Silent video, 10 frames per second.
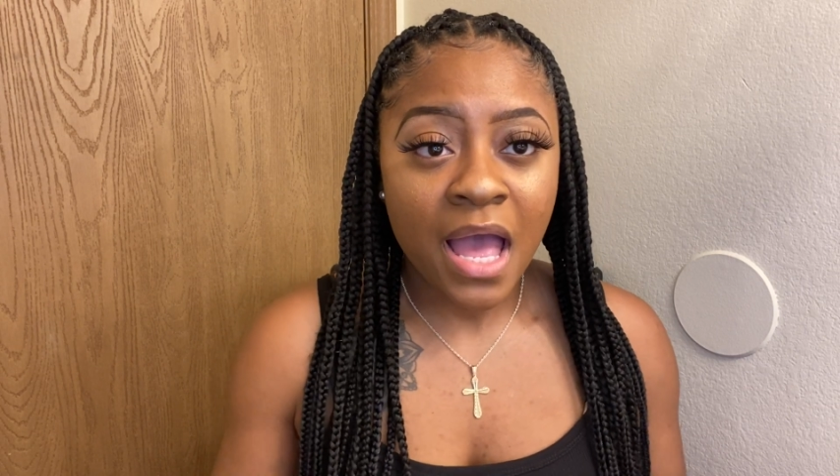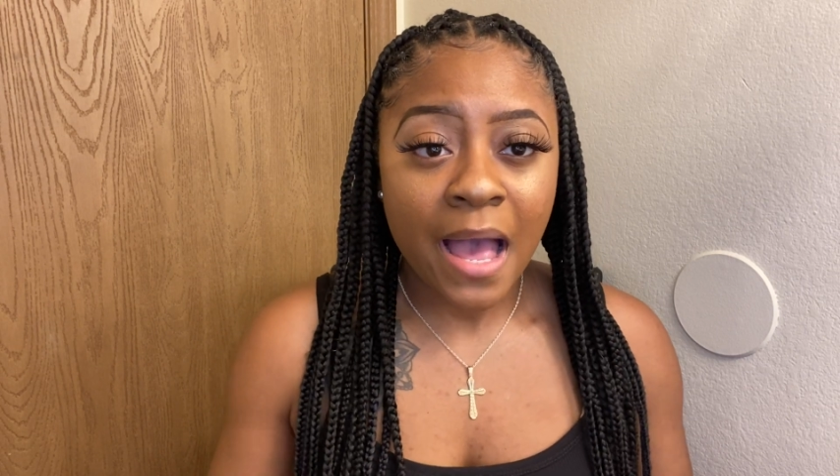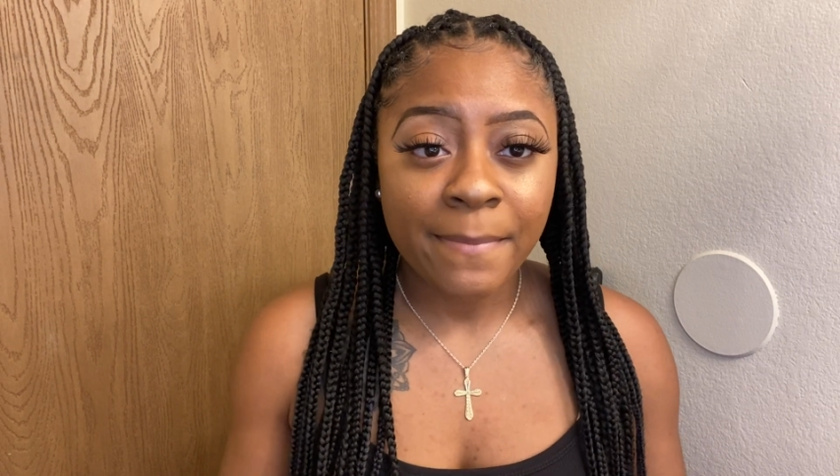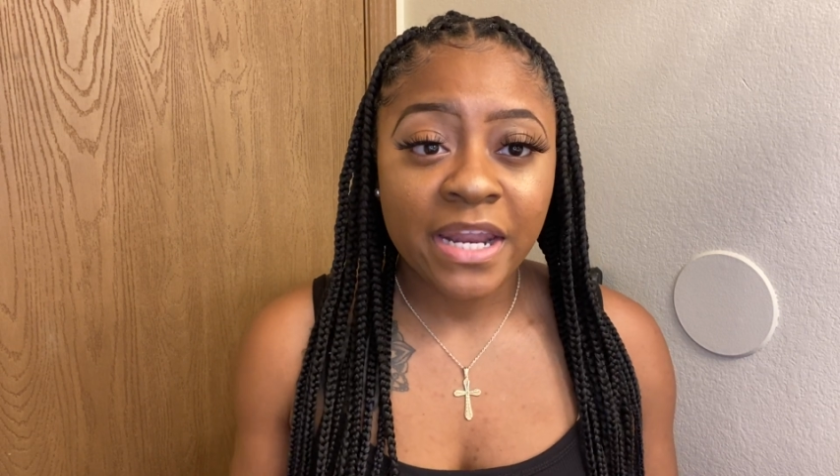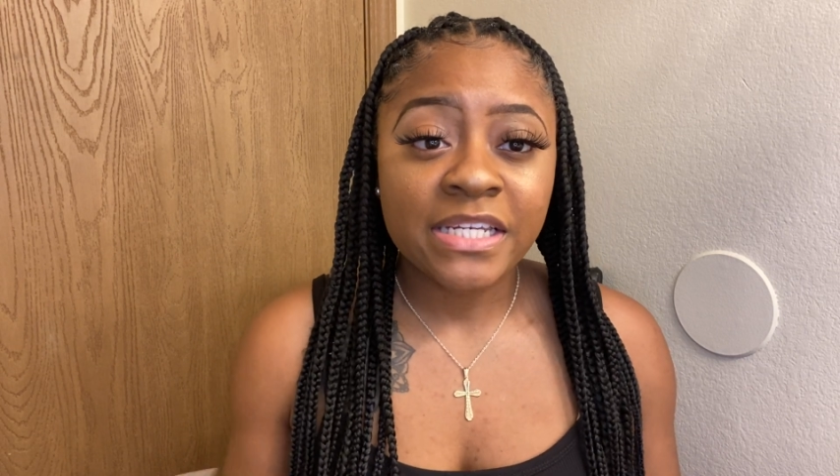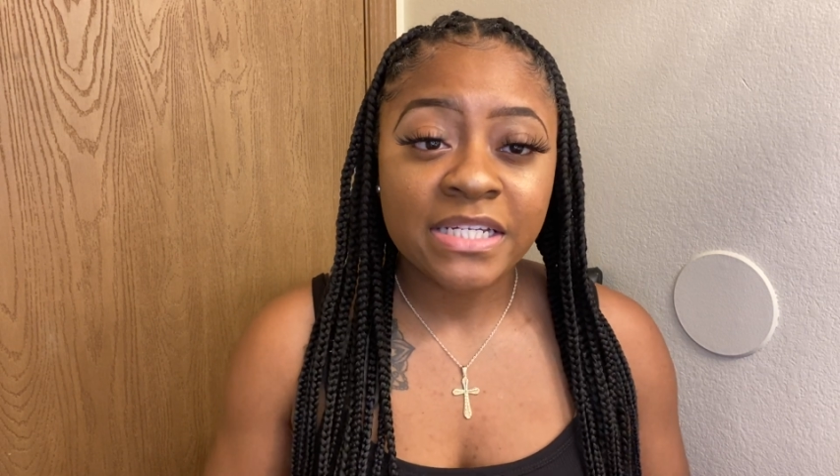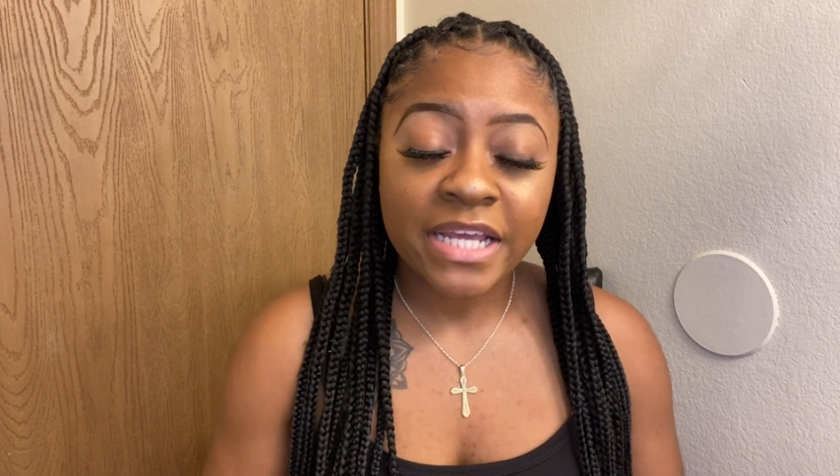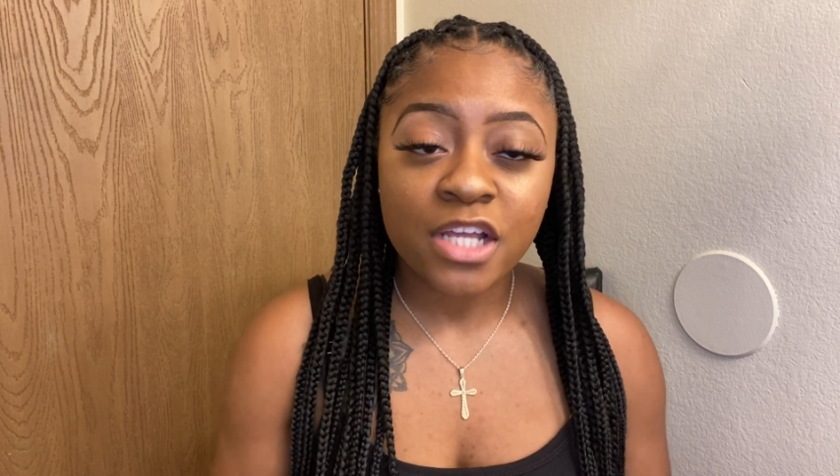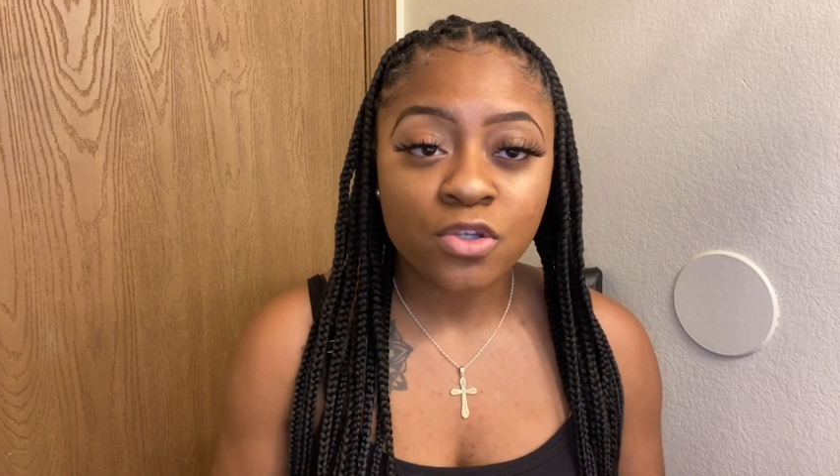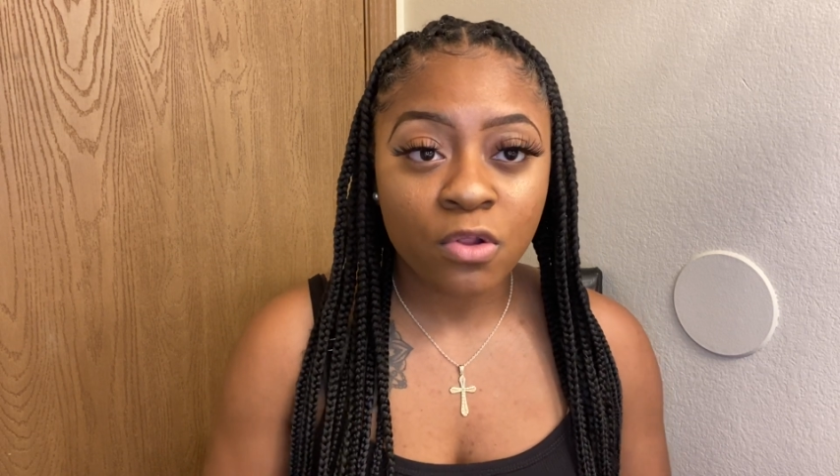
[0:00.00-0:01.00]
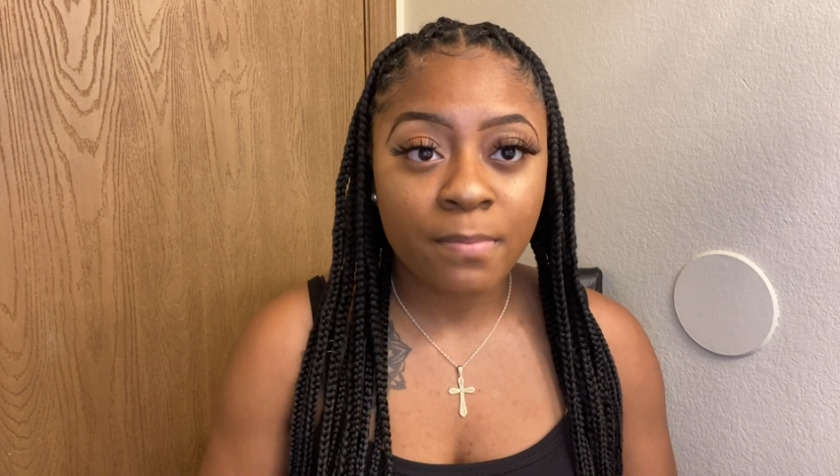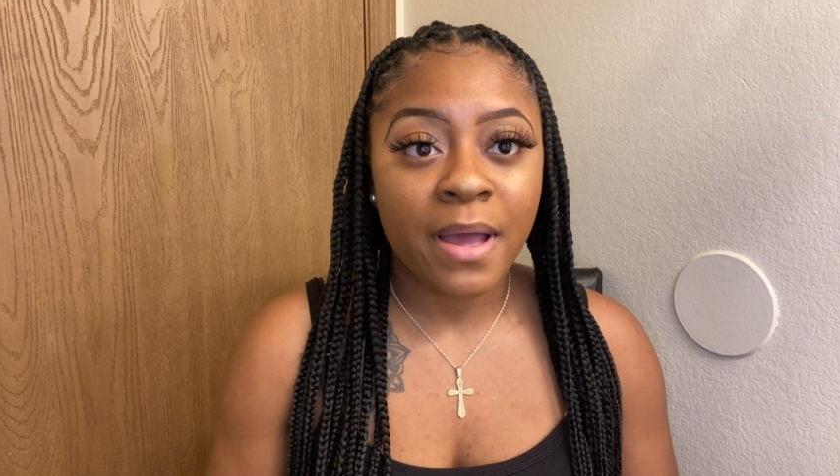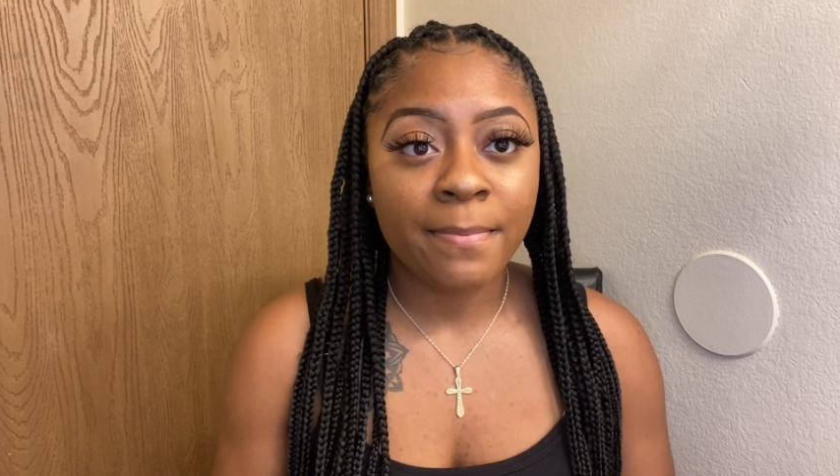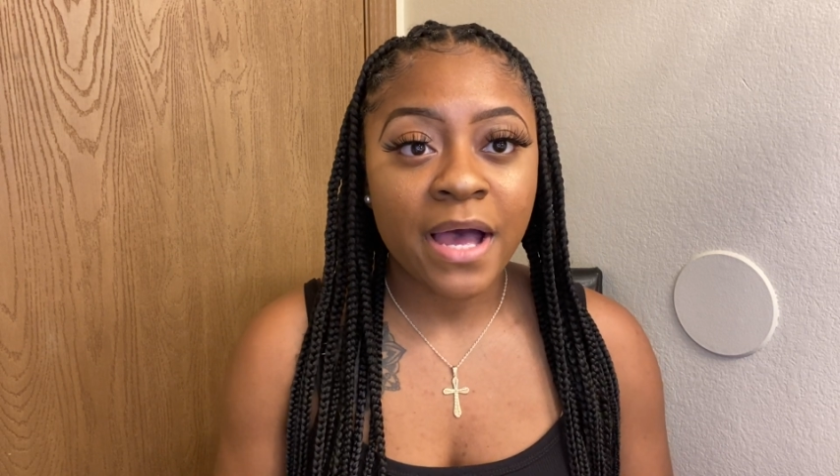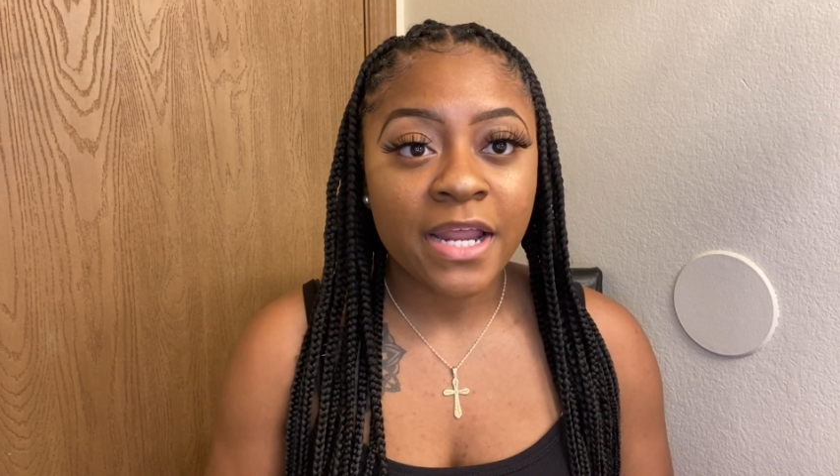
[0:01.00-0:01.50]
I mean, it did take a toll on
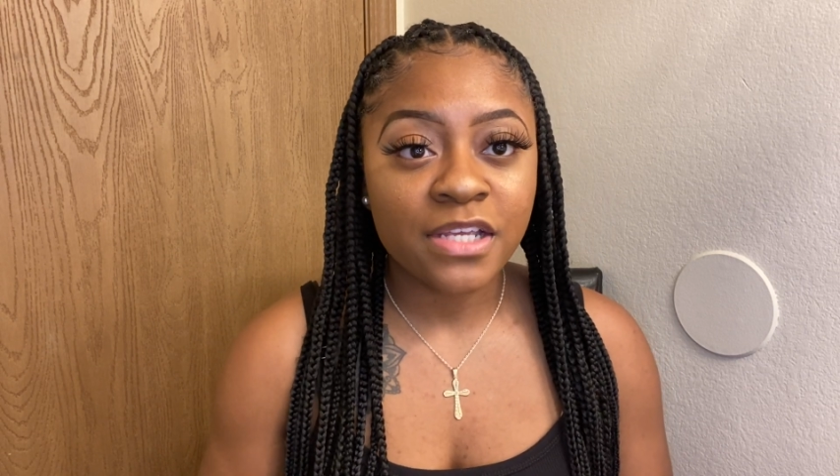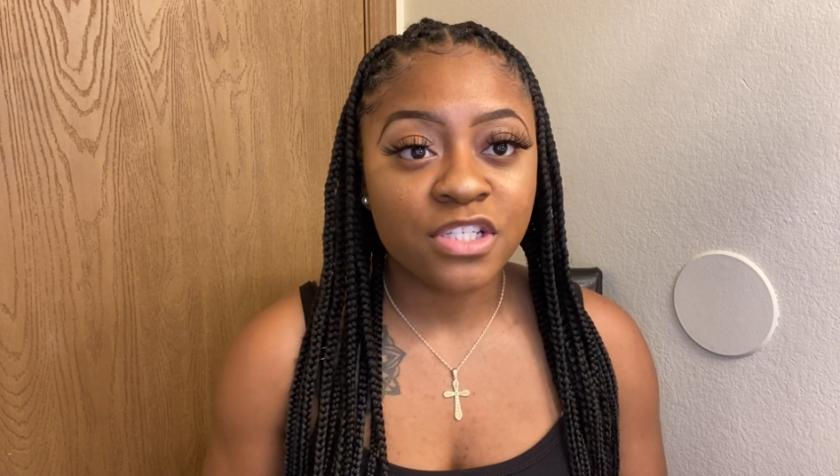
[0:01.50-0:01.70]
my body